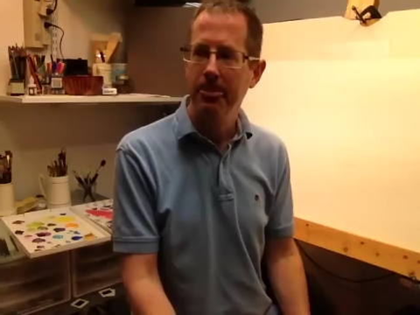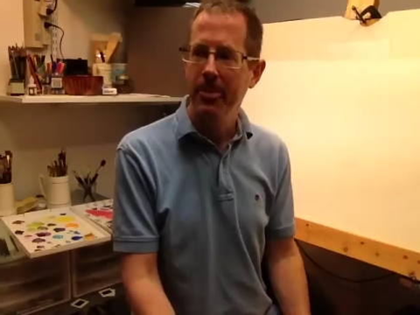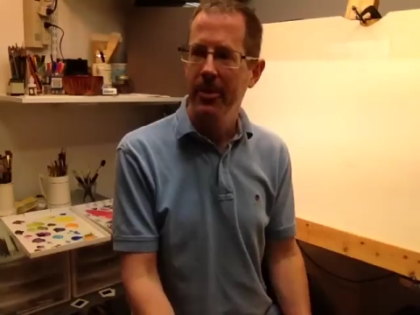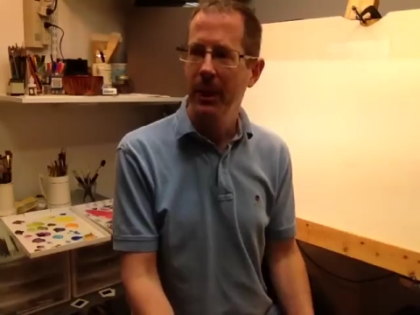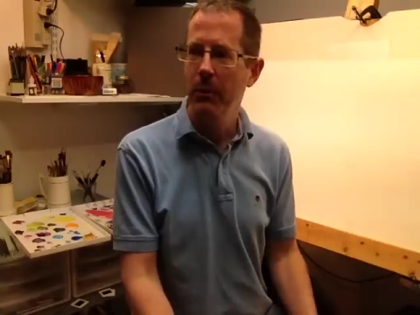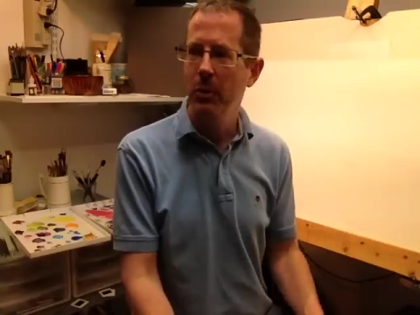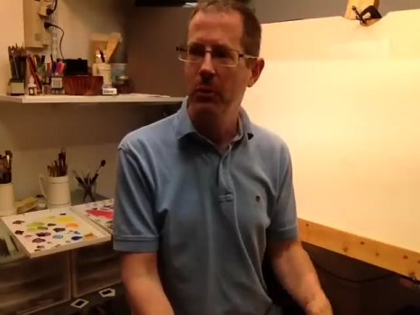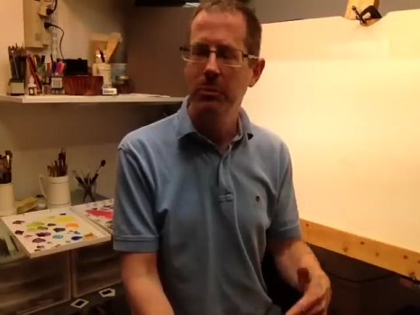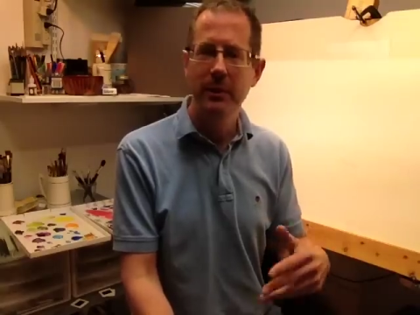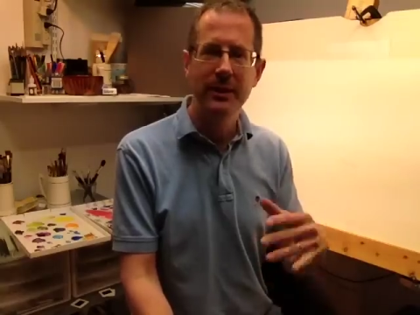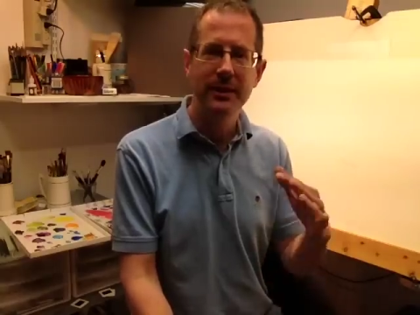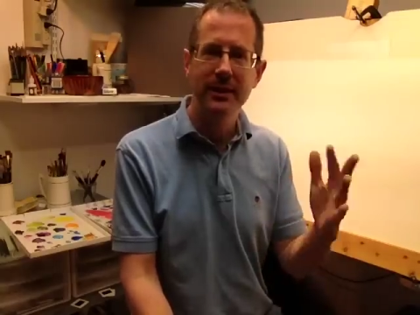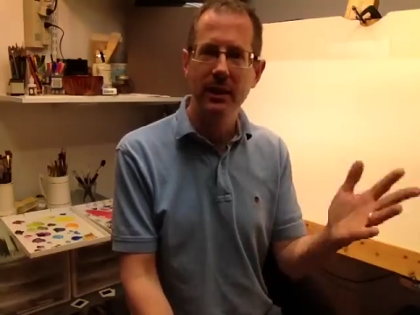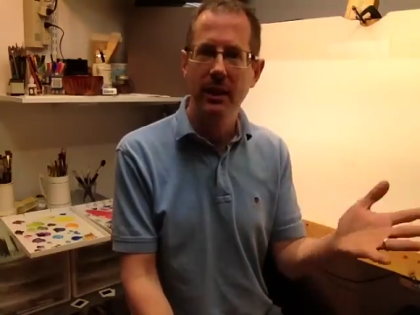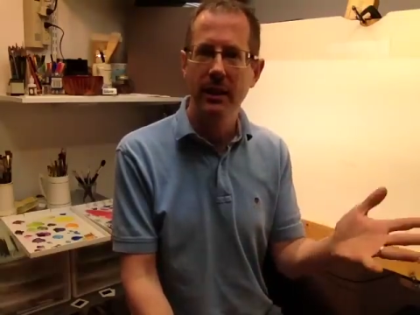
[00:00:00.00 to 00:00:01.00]
they won't be
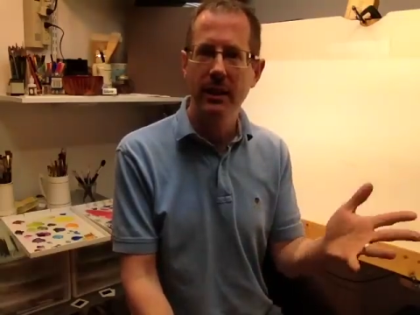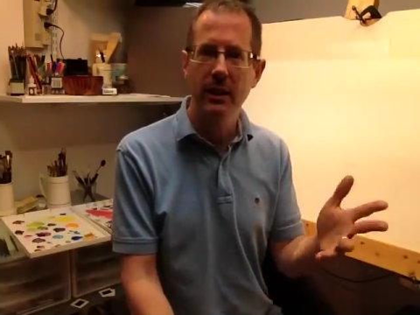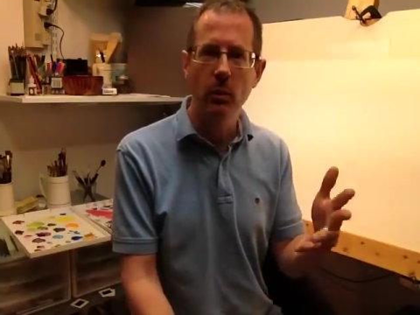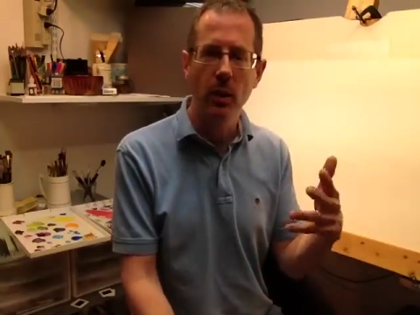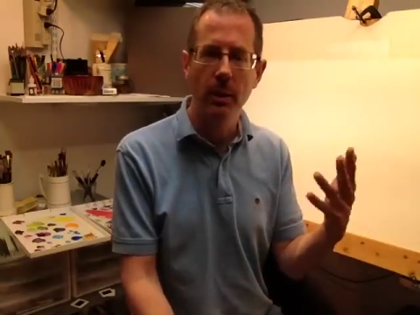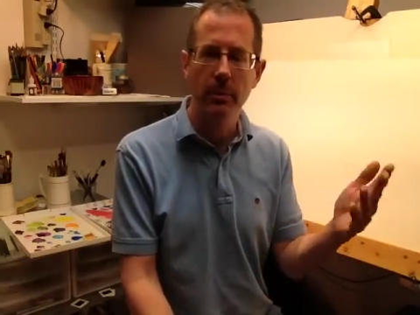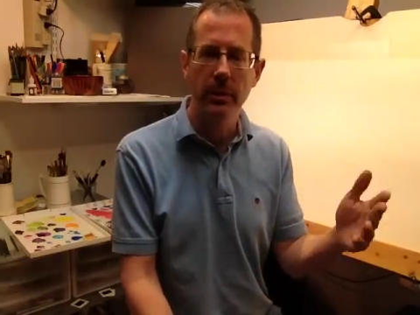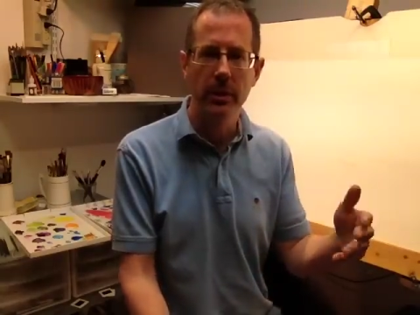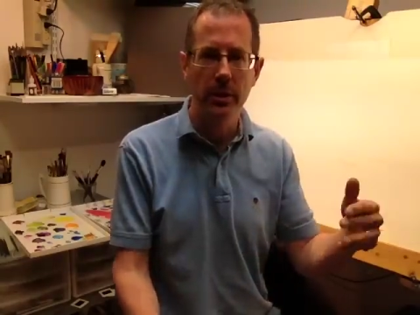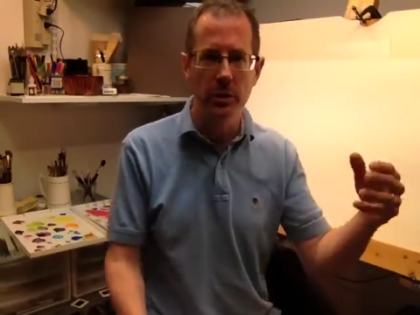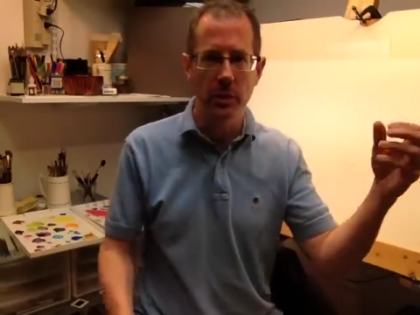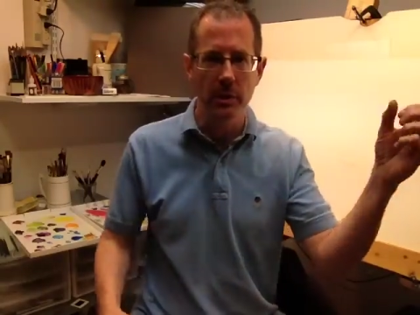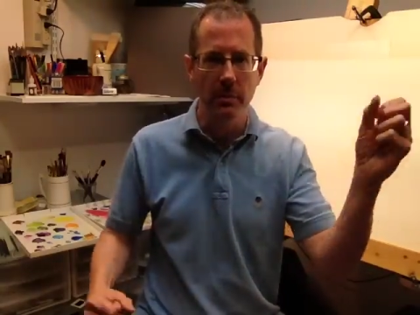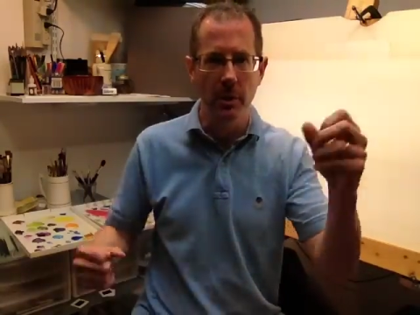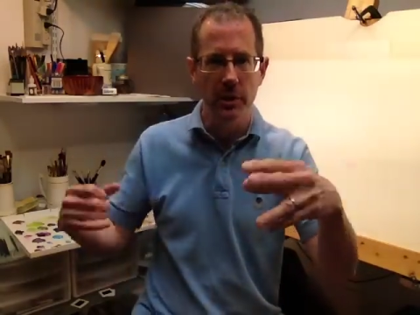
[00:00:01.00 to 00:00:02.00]
slick and well produced
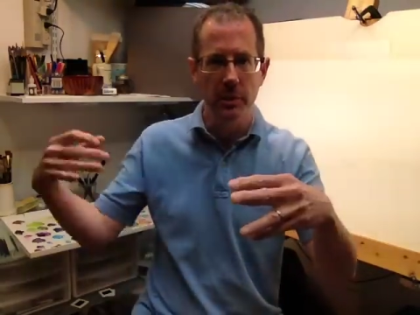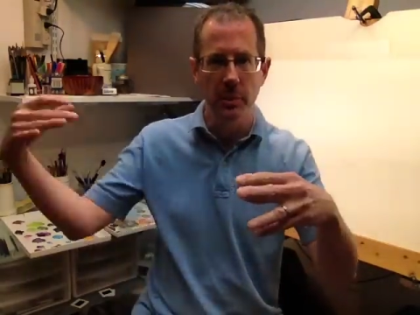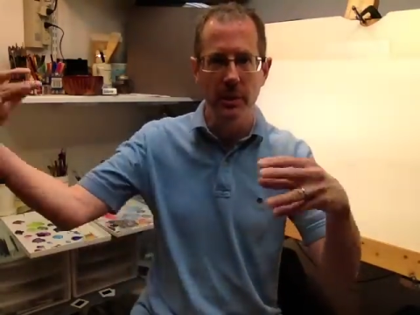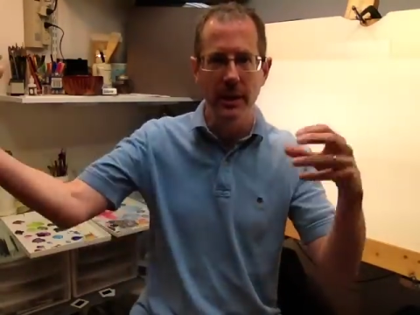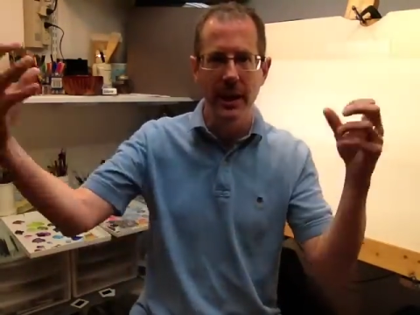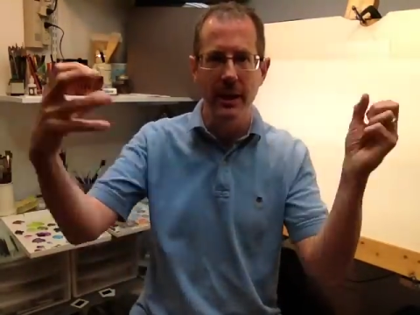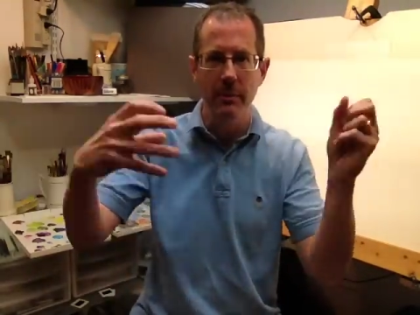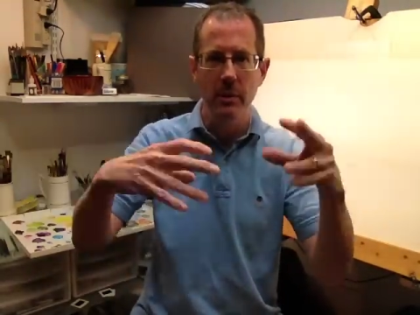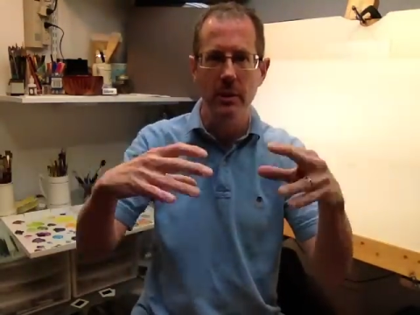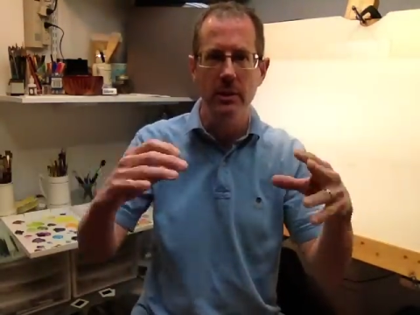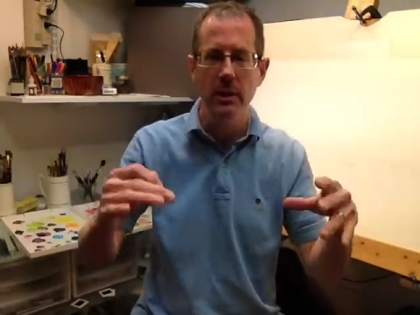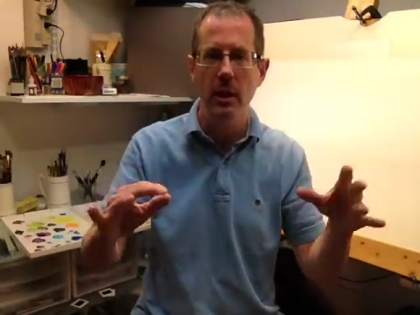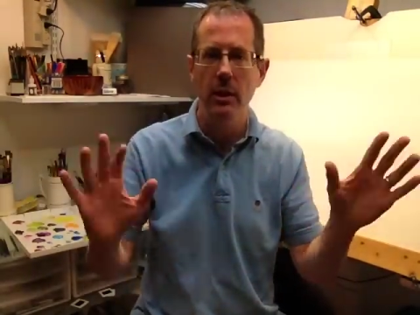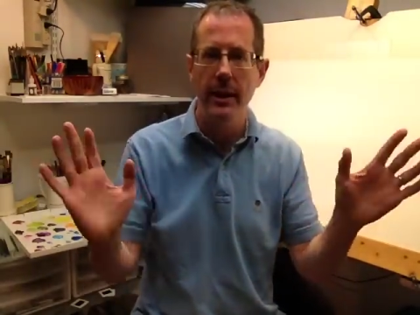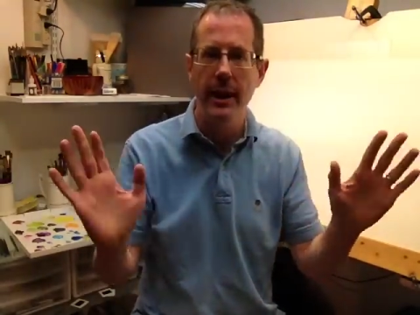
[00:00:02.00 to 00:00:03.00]
with multiple cameras and
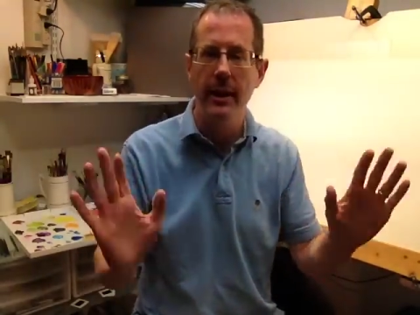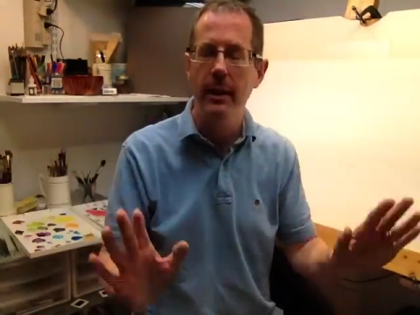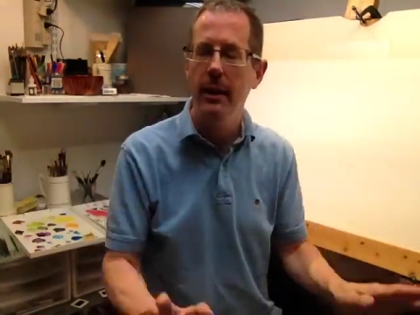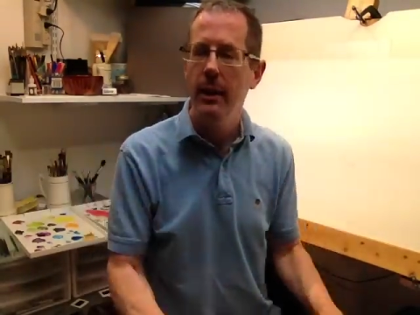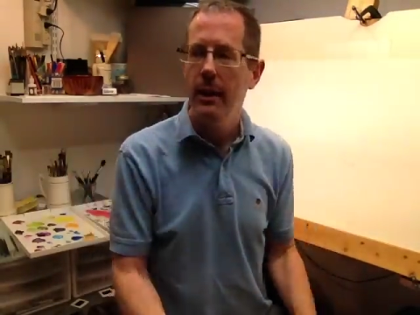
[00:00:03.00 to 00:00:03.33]
all that.